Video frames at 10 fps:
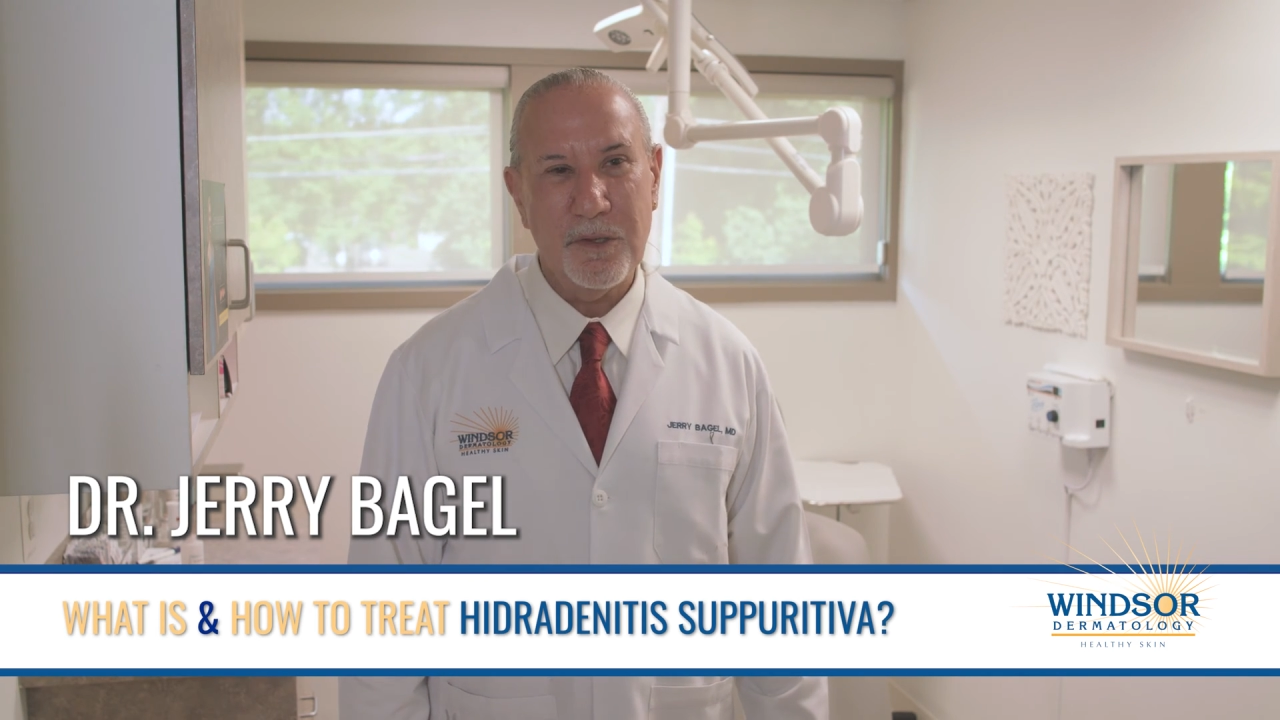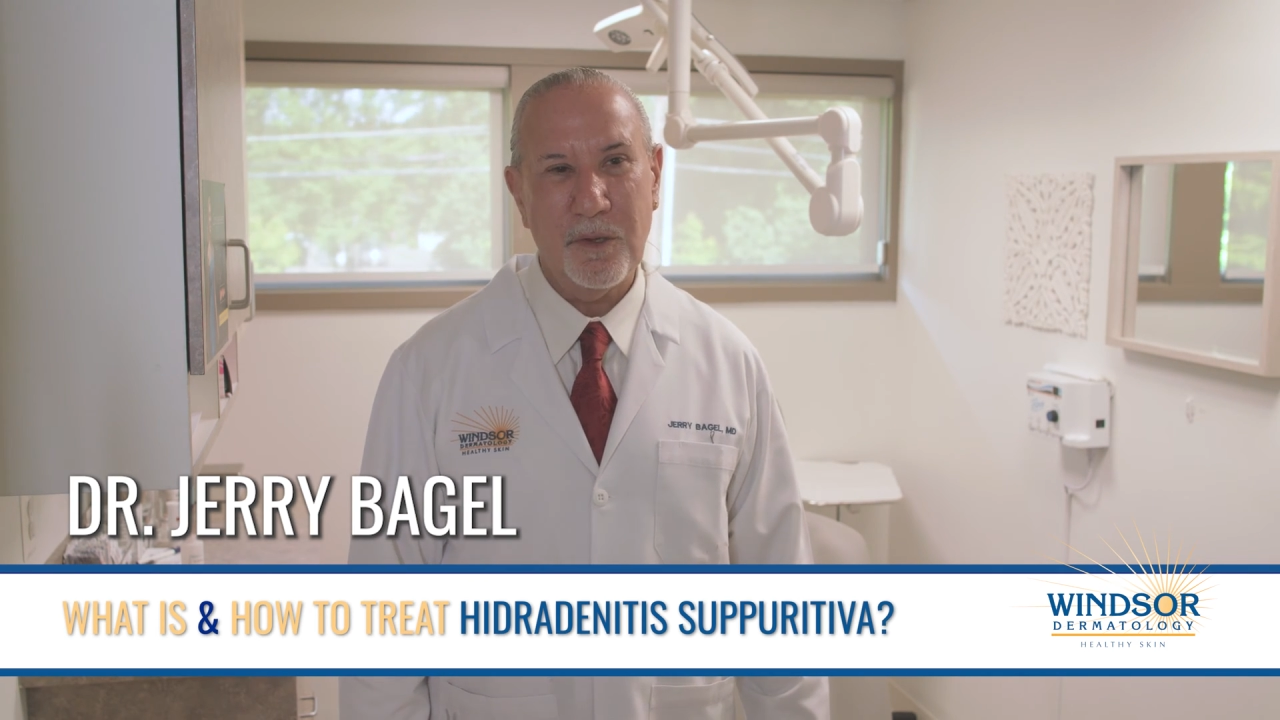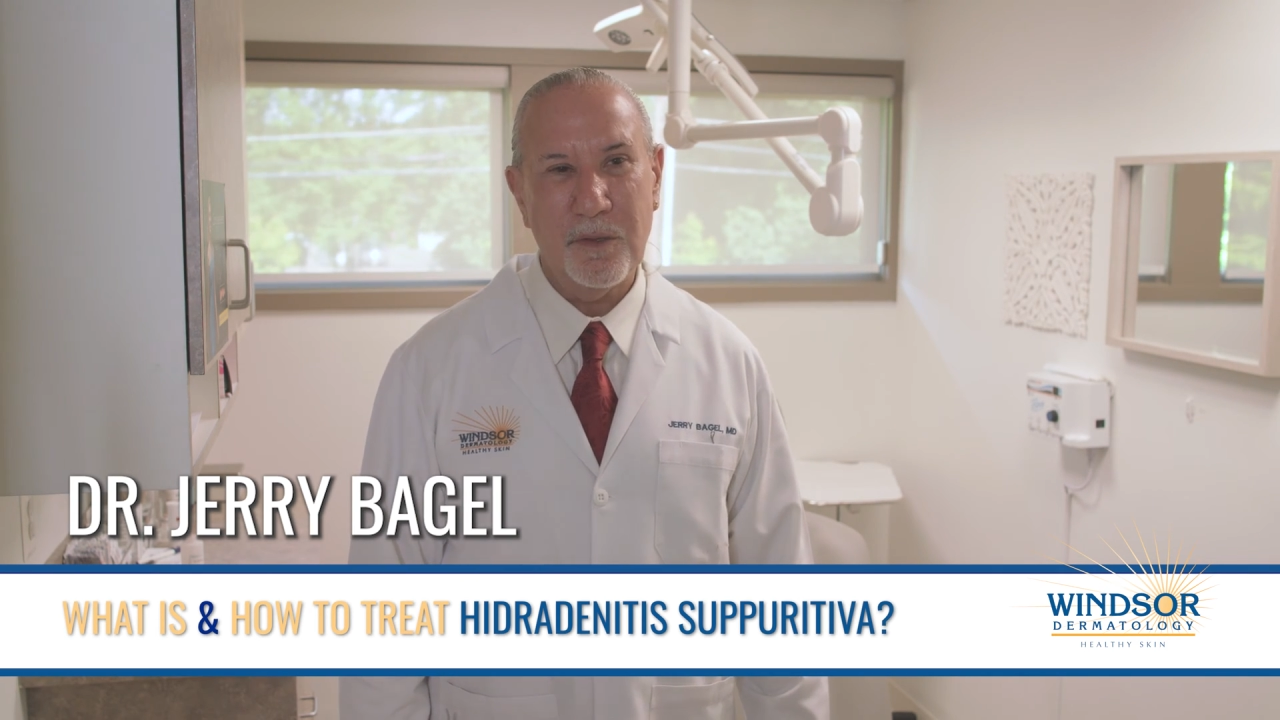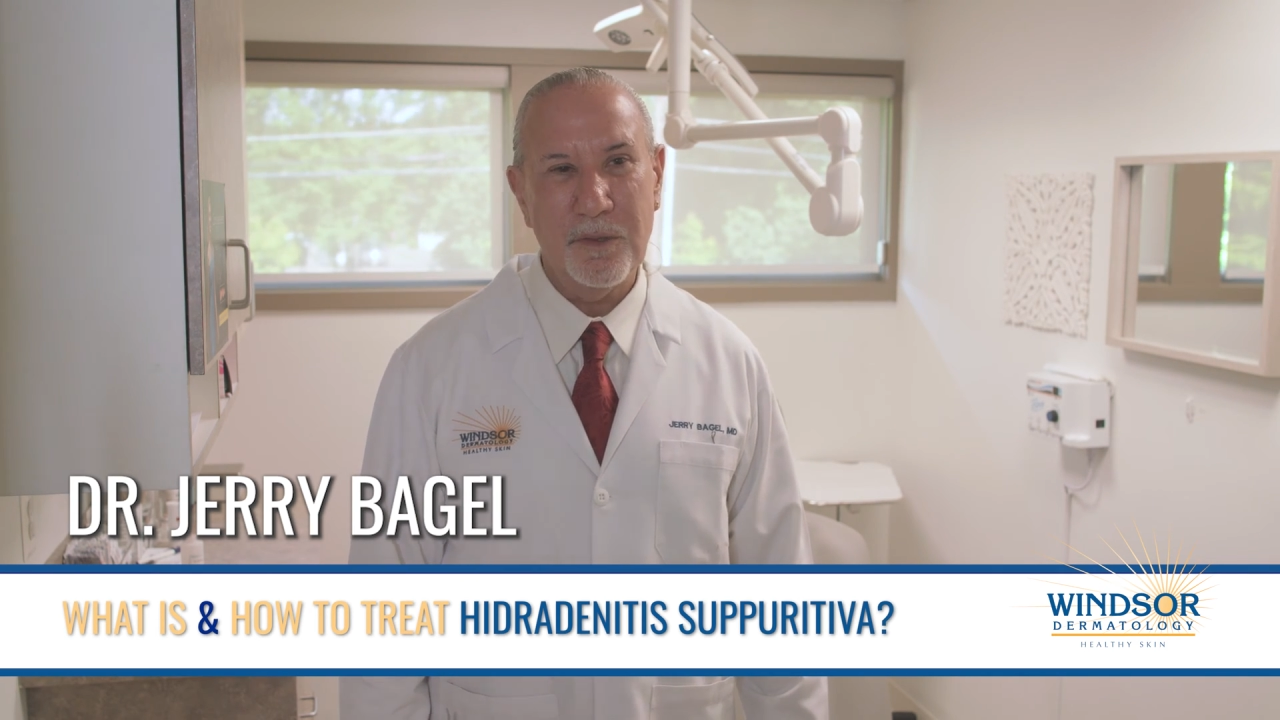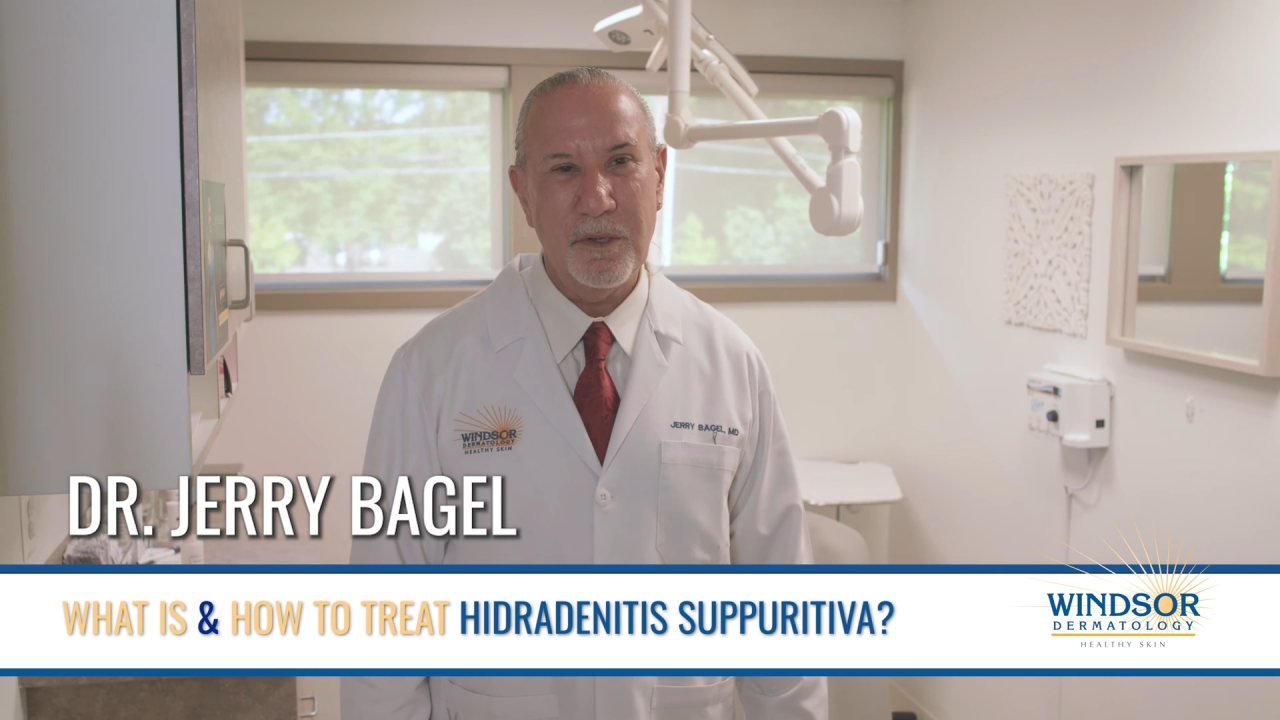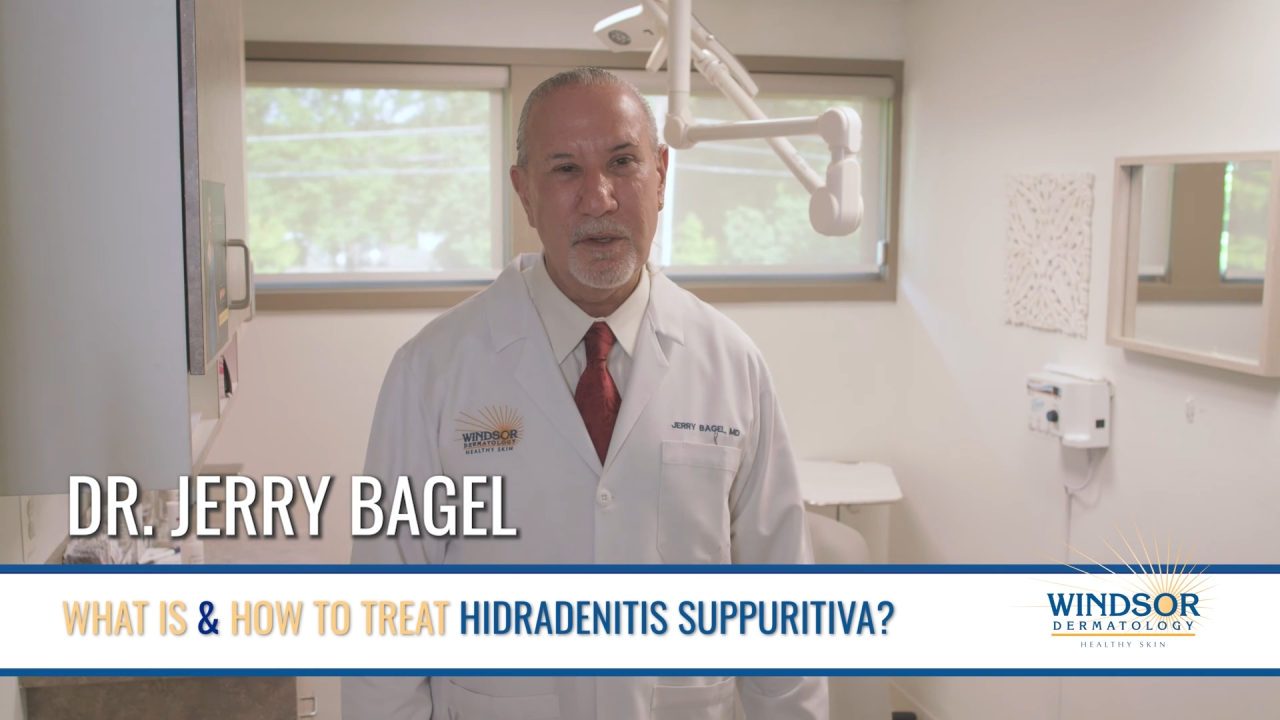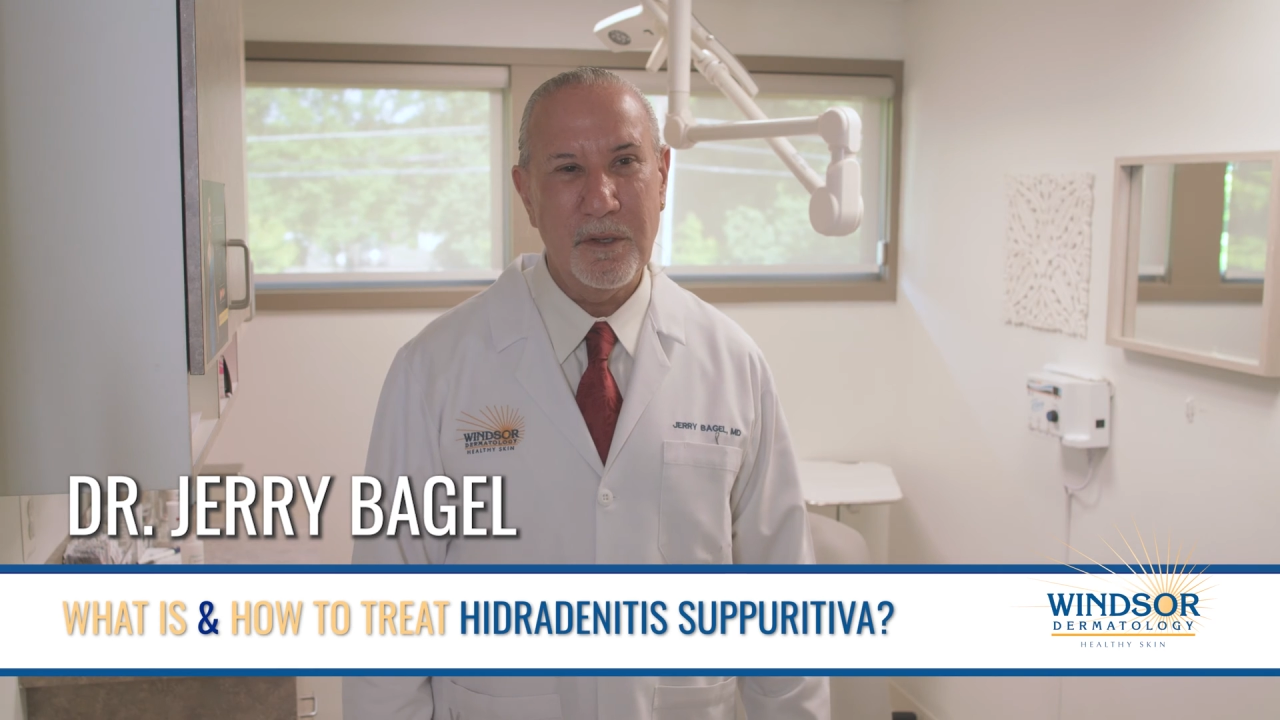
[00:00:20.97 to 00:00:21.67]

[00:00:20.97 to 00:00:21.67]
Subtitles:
old,